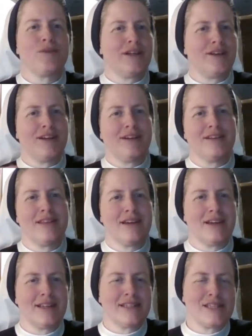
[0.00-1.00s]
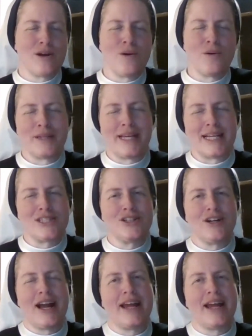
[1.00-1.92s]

really think it's the only answer.